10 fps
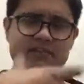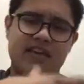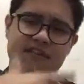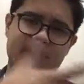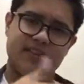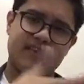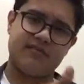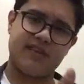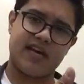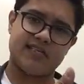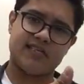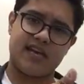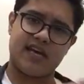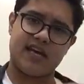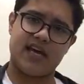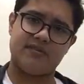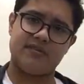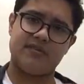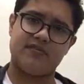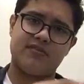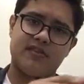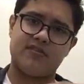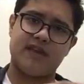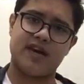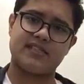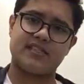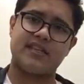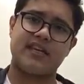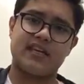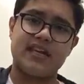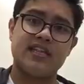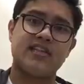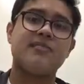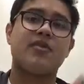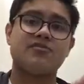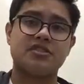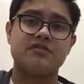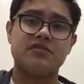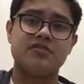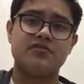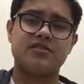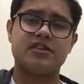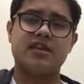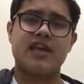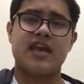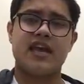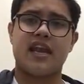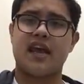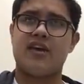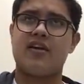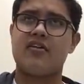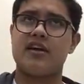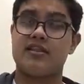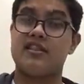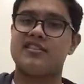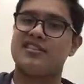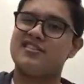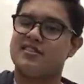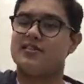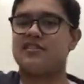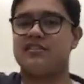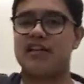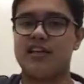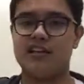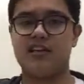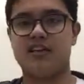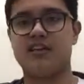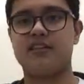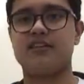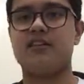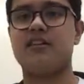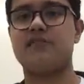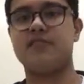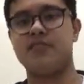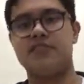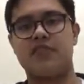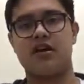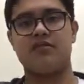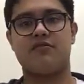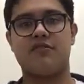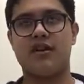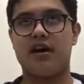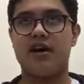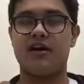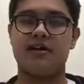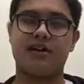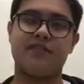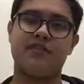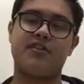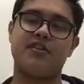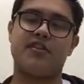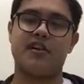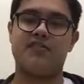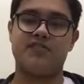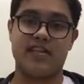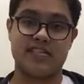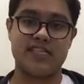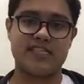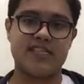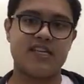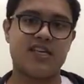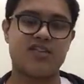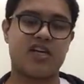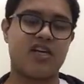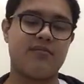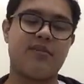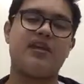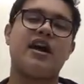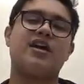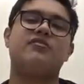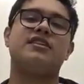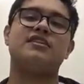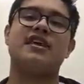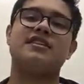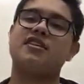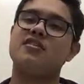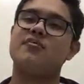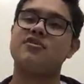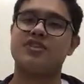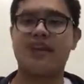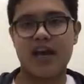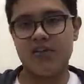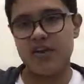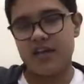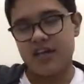everything that has happened before in the past, and like the opposing views, and how, and it does take a video of governor of Texas talking about how he is anti-abortion, how